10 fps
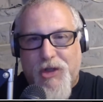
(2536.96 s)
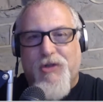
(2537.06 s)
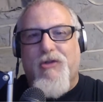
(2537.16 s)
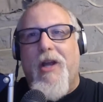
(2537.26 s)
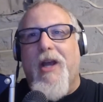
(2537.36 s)

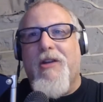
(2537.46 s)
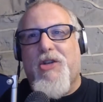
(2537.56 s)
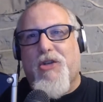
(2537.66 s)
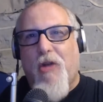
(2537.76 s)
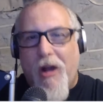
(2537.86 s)

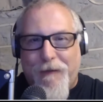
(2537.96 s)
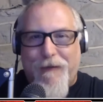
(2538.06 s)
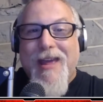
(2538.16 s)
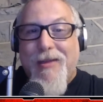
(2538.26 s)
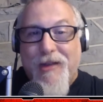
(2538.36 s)

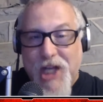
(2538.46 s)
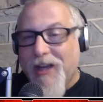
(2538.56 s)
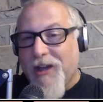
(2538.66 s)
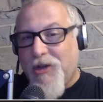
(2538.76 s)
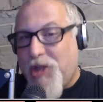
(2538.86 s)

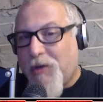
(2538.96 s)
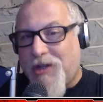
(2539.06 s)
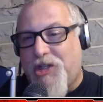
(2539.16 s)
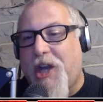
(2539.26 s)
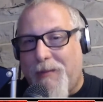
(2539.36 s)
faithed
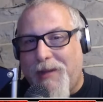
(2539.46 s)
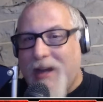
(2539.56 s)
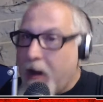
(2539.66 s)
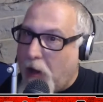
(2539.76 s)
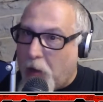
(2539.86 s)
Jewish
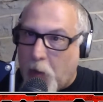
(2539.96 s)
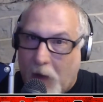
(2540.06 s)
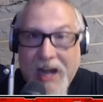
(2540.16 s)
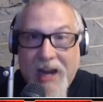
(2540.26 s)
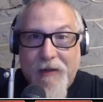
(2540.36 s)
gentleman
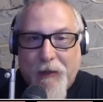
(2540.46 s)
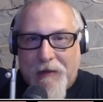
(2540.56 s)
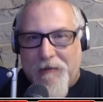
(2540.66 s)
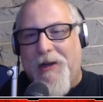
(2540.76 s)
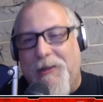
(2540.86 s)
right in the
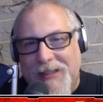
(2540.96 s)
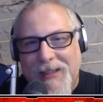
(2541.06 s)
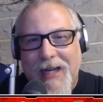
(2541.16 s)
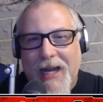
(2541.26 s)
front row.